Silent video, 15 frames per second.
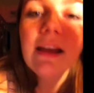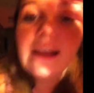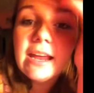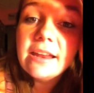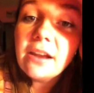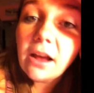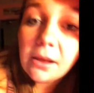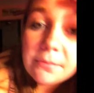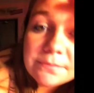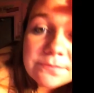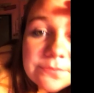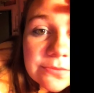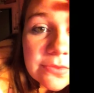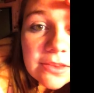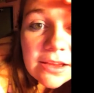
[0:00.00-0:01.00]
And
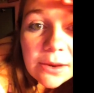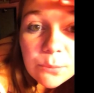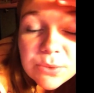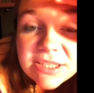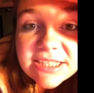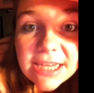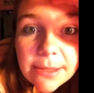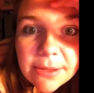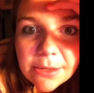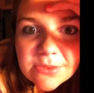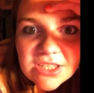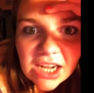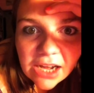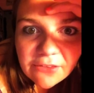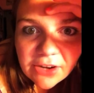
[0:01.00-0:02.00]
we see him and I
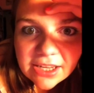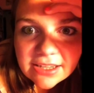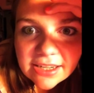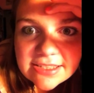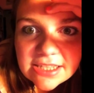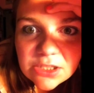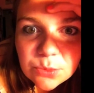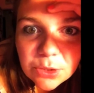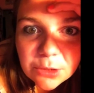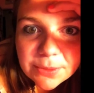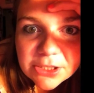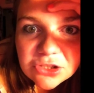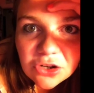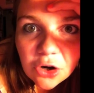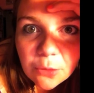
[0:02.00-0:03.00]
was like, I recognize that Twitter
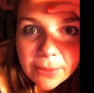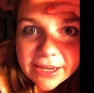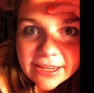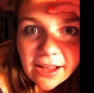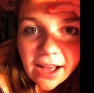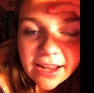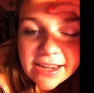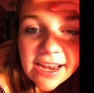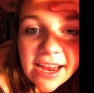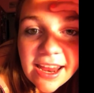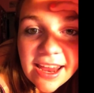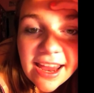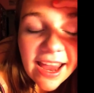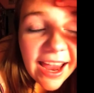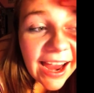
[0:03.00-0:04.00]
picture. Oh my god.
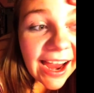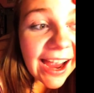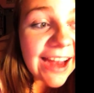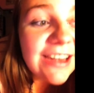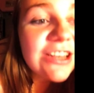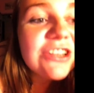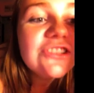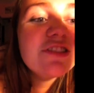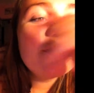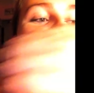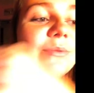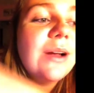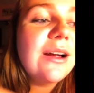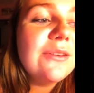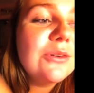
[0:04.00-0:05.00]
And
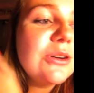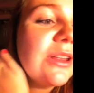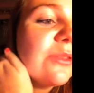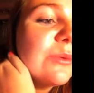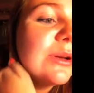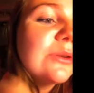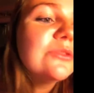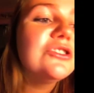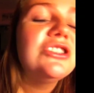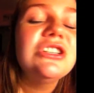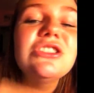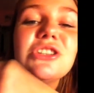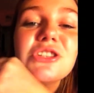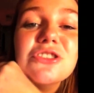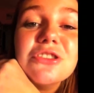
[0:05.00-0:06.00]
I rolled on the window and she
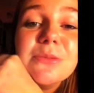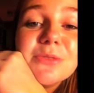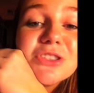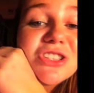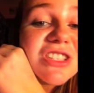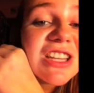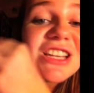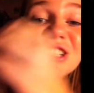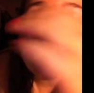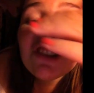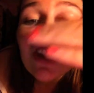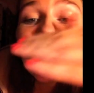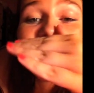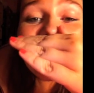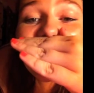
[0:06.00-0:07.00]
starts screaming. She's like,
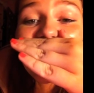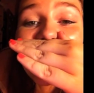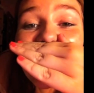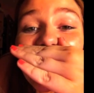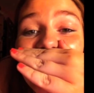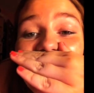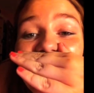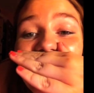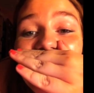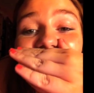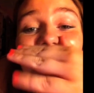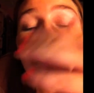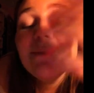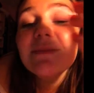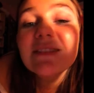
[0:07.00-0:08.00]

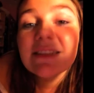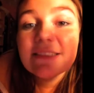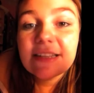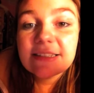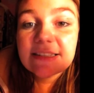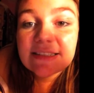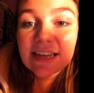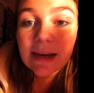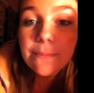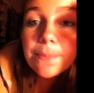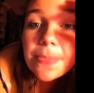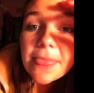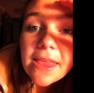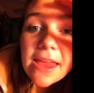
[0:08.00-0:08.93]
James, because that's his name.